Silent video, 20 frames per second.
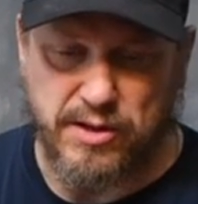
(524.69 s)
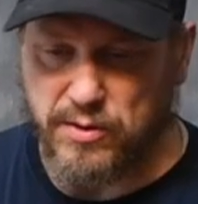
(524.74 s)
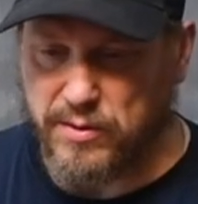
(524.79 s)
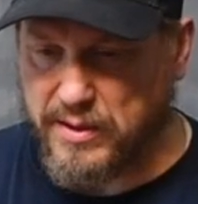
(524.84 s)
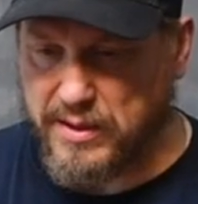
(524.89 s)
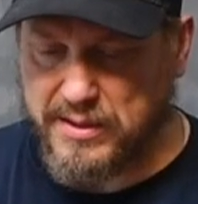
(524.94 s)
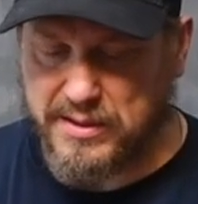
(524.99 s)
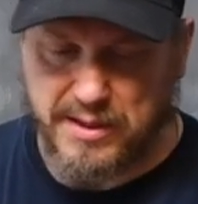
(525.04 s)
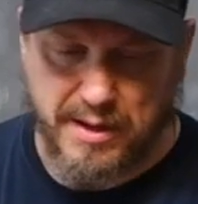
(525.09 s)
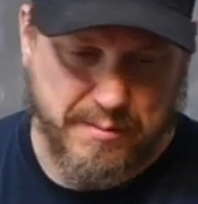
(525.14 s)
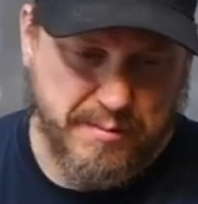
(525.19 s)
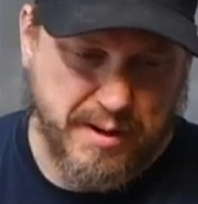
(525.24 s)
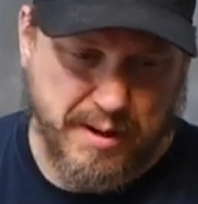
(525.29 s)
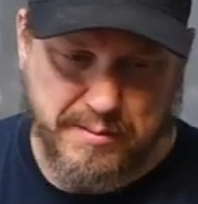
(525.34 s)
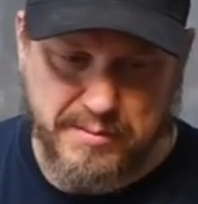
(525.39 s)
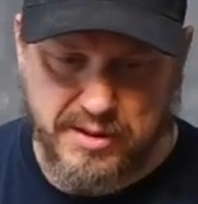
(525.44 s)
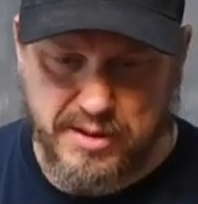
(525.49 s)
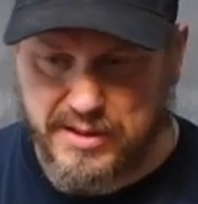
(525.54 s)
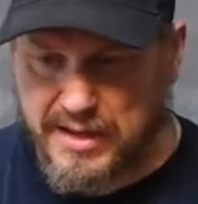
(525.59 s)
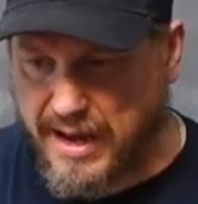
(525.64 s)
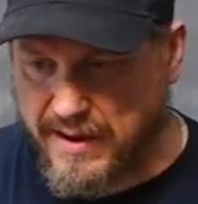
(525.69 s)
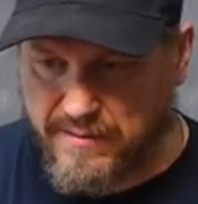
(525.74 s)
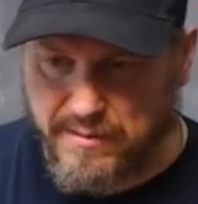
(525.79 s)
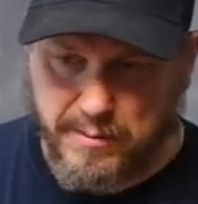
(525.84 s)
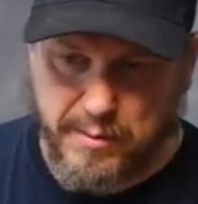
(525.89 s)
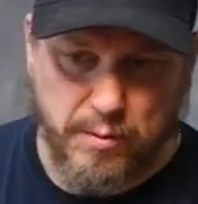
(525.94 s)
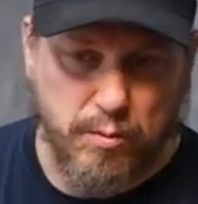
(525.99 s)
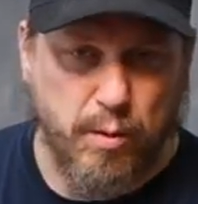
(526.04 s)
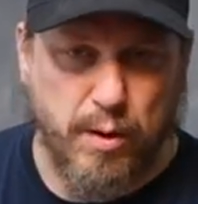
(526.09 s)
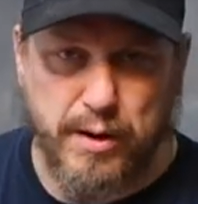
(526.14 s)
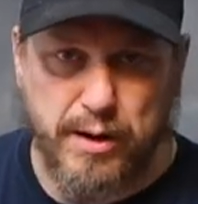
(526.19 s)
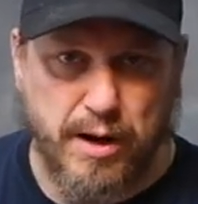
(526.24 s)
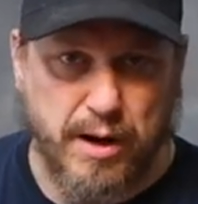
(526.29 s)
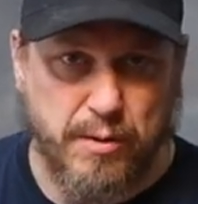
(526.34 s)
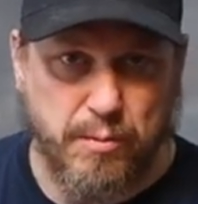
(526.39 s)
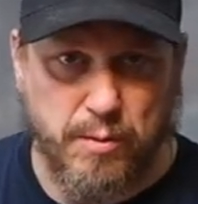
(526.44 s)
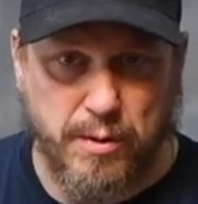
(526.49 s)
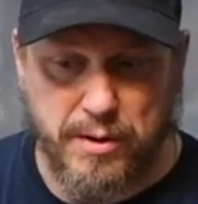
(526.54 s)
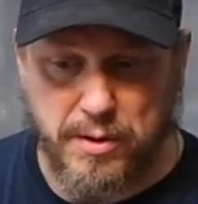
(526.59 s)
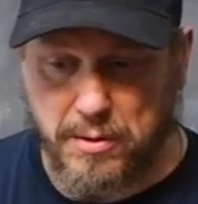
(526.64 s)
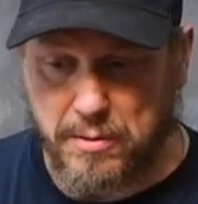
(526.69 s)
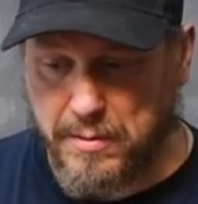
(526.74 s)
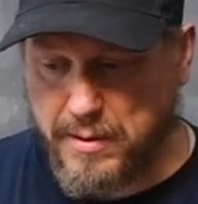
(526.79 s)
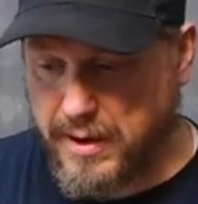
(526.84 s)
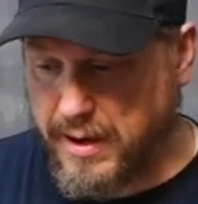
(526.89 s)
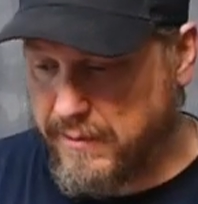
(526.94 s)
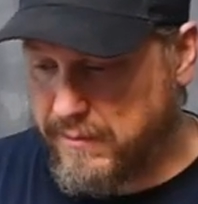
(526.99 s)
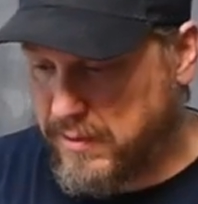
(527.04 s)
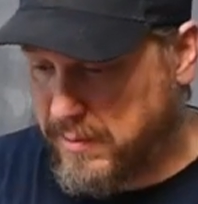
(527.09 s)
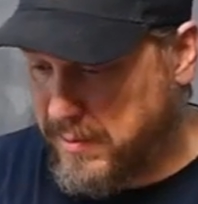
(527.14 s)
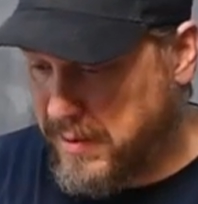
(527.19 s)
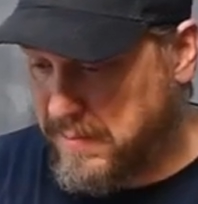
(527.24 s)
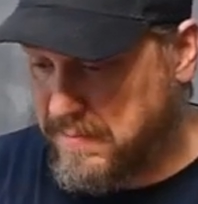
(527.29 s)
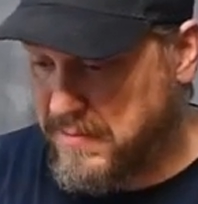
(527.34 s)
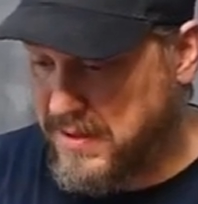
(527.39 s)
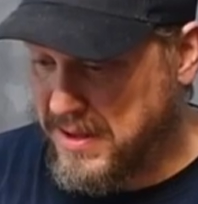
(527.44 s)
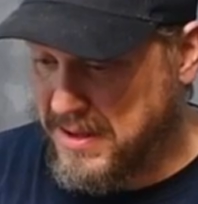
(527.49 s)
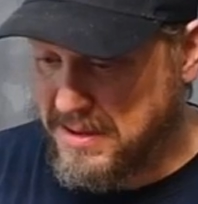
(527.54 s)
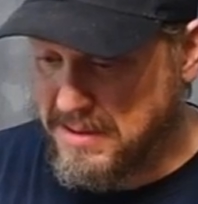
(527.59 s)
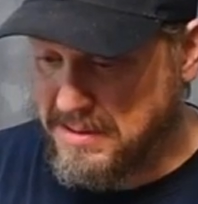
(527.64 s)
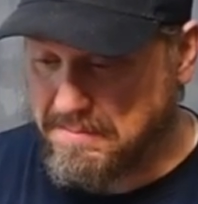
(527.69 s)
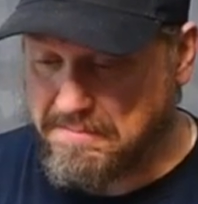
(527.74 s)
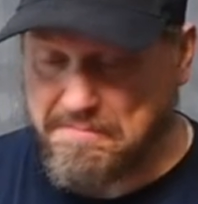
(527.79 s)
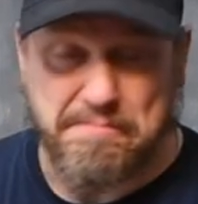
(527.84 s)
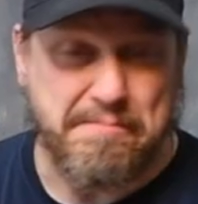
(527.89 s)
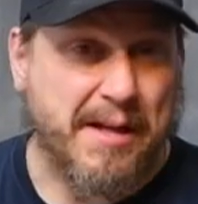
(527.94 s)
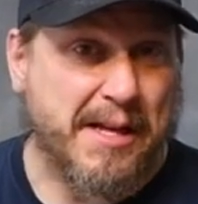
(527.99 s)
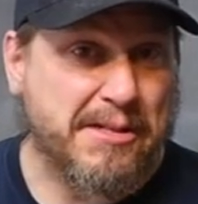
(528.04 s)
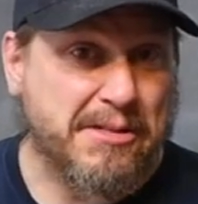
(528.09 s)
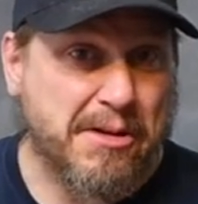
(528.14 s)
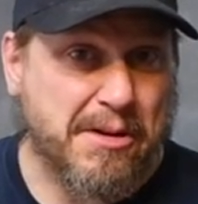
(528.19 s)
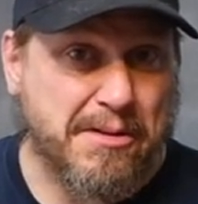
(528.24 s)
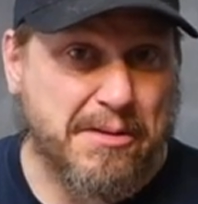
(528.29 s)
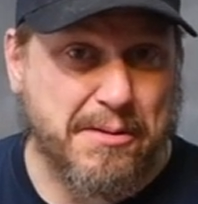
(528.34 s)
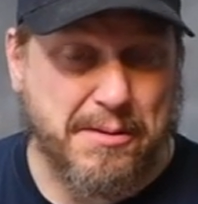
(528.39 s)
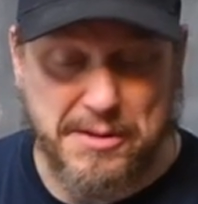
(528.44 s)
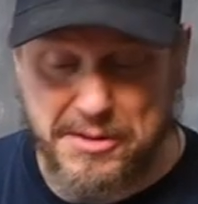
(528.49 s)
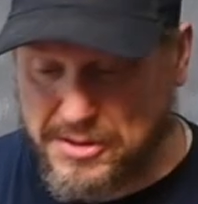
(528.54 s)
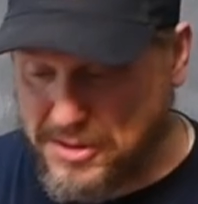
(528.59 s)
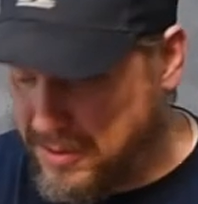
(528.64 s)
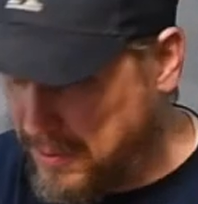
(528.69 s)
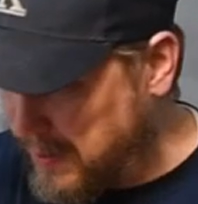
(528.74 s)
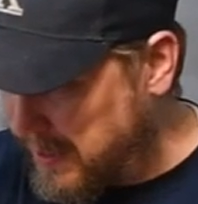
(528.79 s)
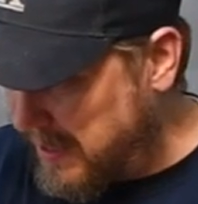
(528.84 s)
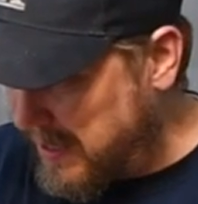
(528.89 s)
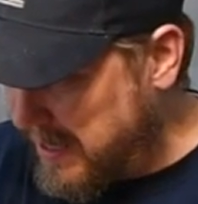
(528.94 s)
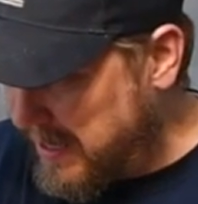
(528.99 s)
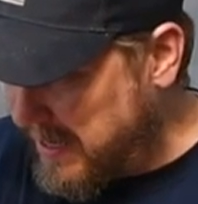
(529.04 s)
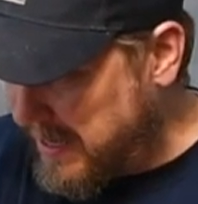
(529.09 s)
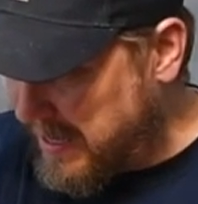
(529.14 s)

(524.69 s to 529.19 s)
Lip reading: You can sometimes just have it be one-on-one or whatever, but that's all there is to it.